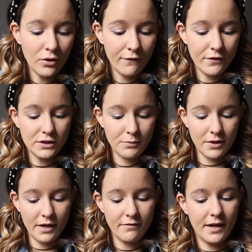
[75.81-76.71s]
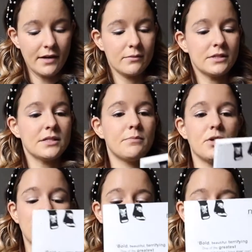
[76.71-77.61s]
the first book I read was this
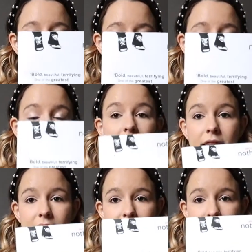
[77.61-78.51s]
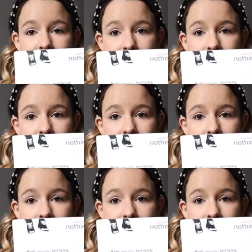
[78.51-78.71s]
book called Nothing.